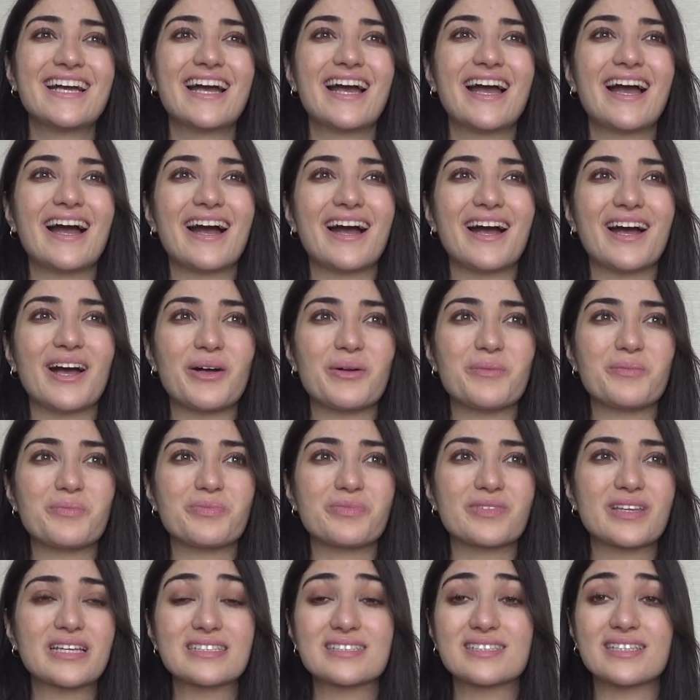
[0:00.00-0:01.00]

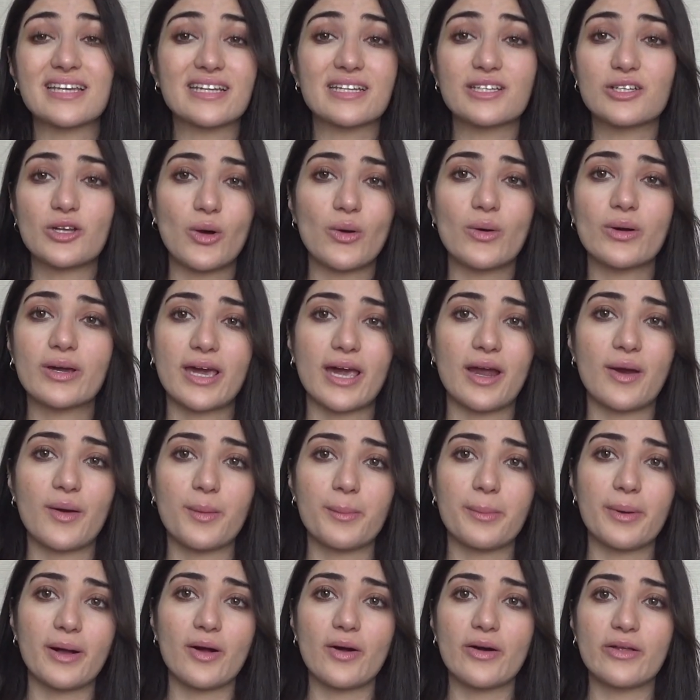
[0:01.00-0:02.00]
because they don't care
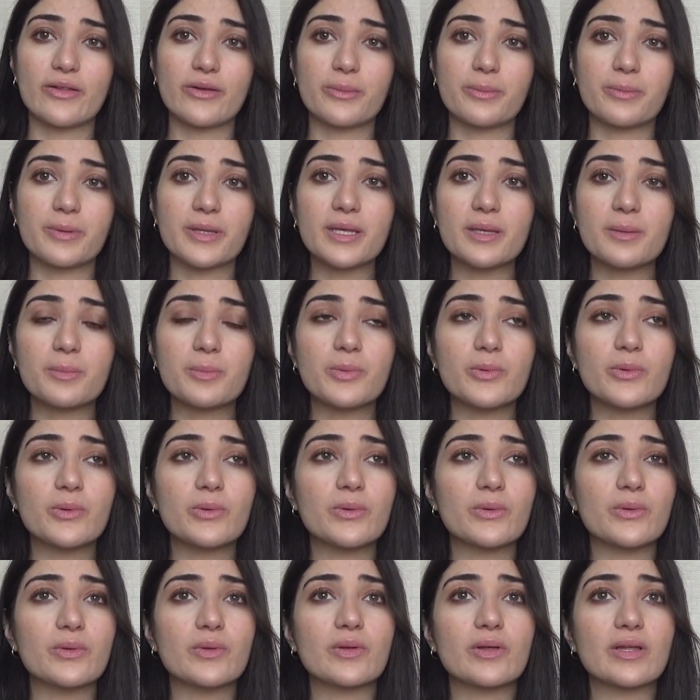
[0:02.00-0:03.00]
about other
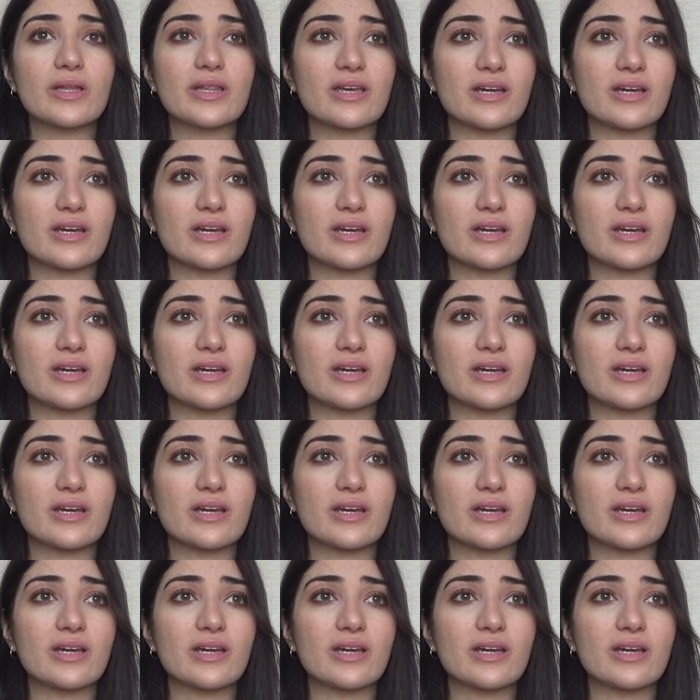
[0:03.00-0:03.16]
people.